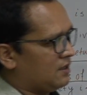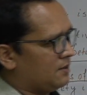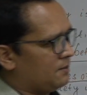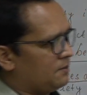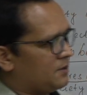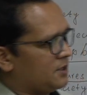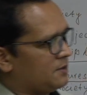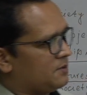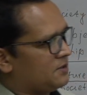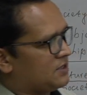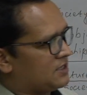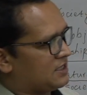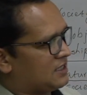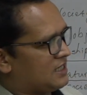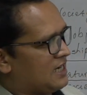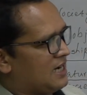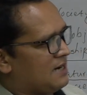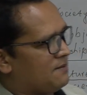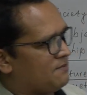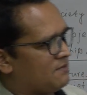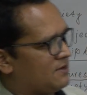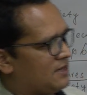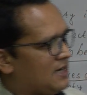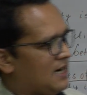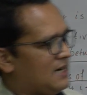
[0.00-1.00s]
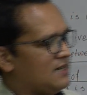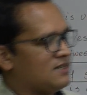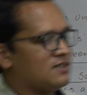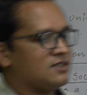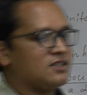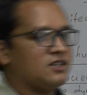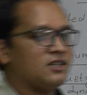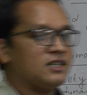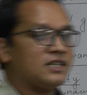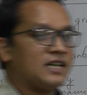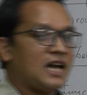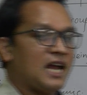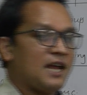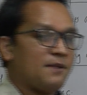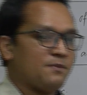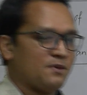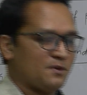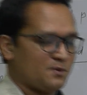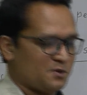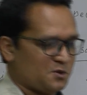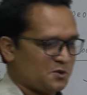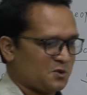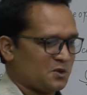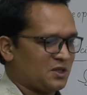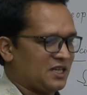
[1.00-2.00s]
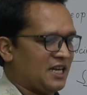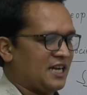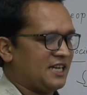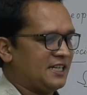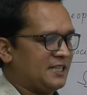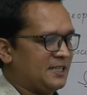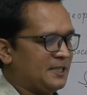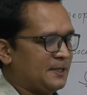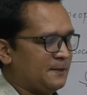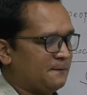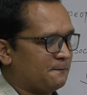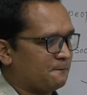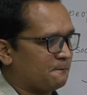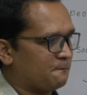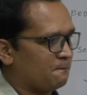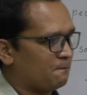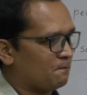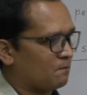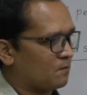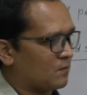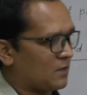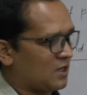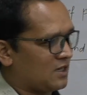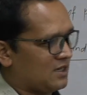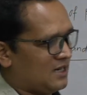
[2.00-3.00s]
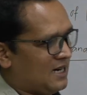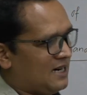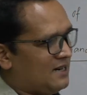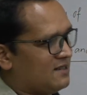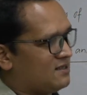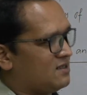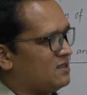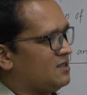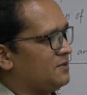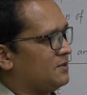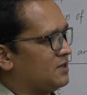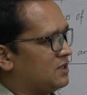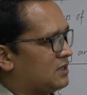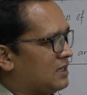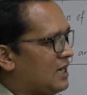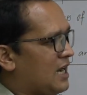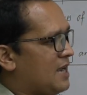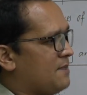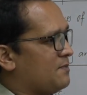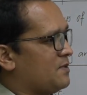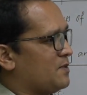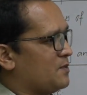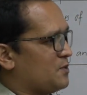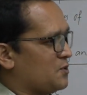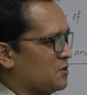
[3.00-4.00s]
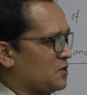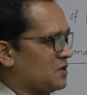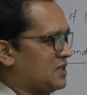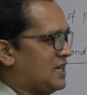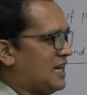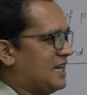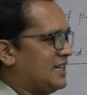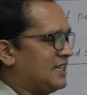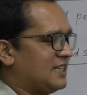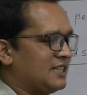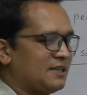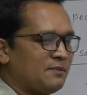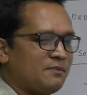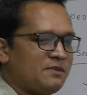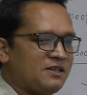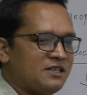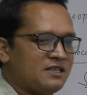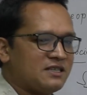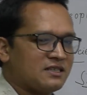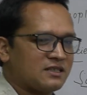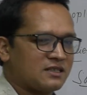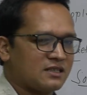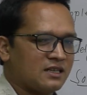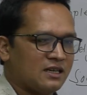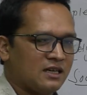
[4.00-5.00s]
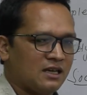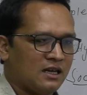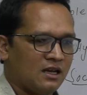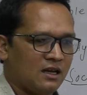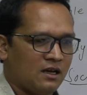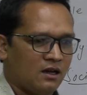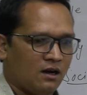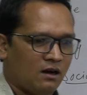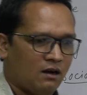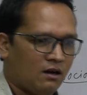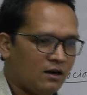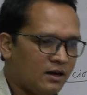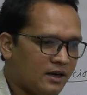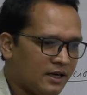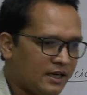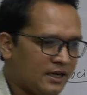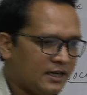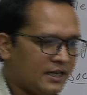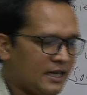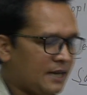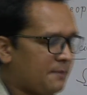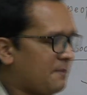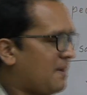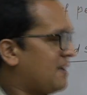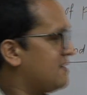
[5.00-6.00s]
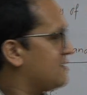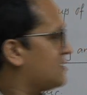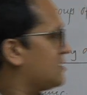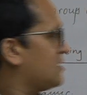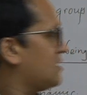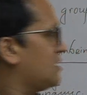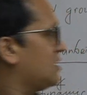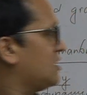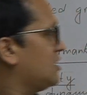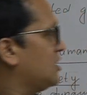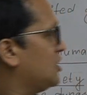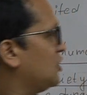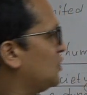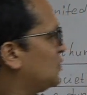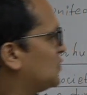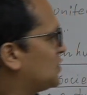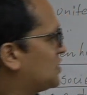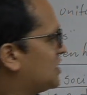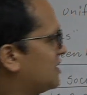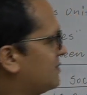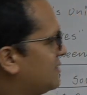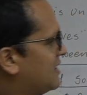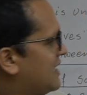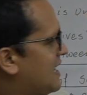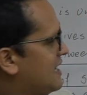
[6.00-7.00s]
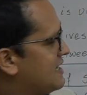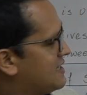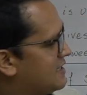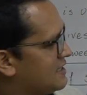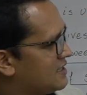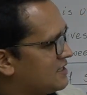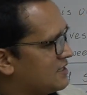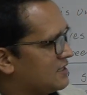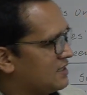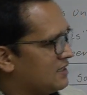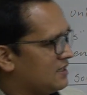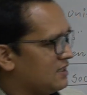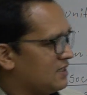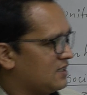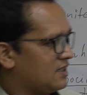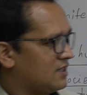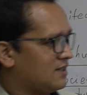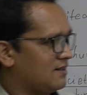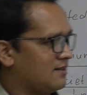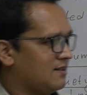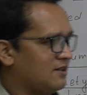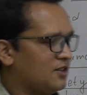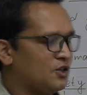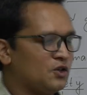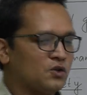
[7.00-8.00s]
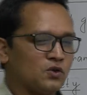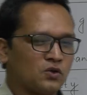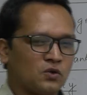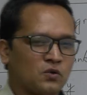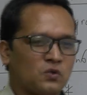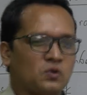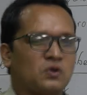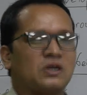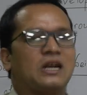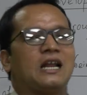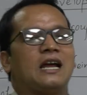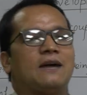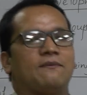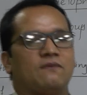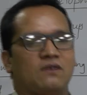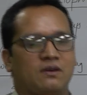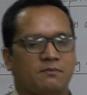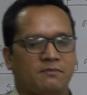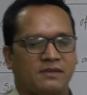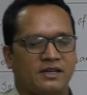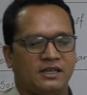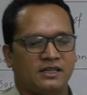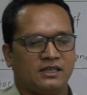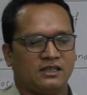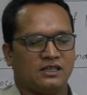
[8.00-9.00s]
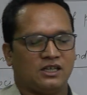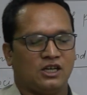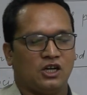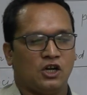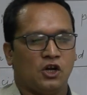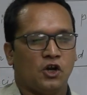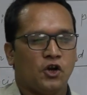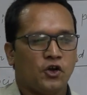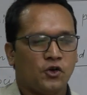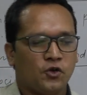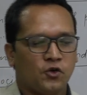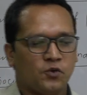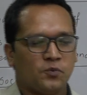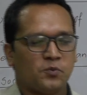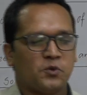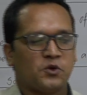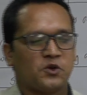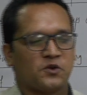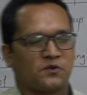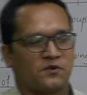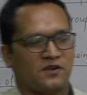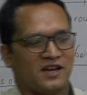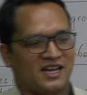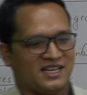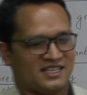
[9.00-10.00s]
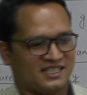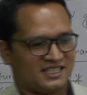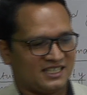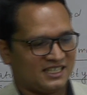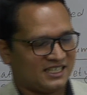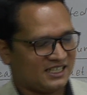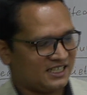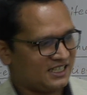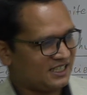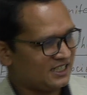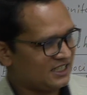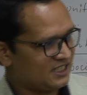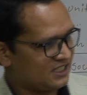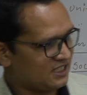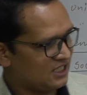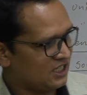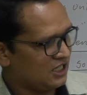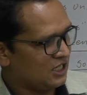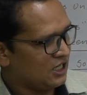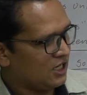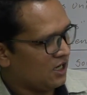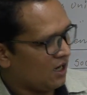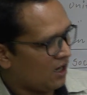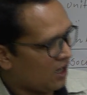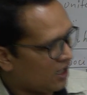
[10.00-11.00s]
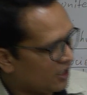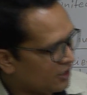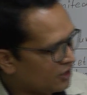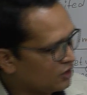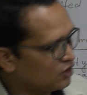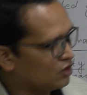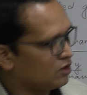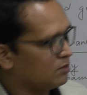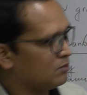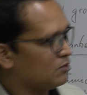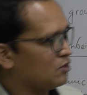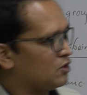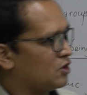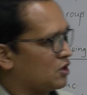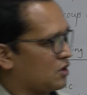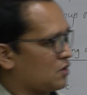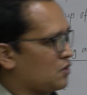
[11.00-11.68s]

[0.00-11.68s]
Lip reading: previous time traditional type of society. Traditional type of society means, already I mentioned, no civilization, no good development, no more facilities, no more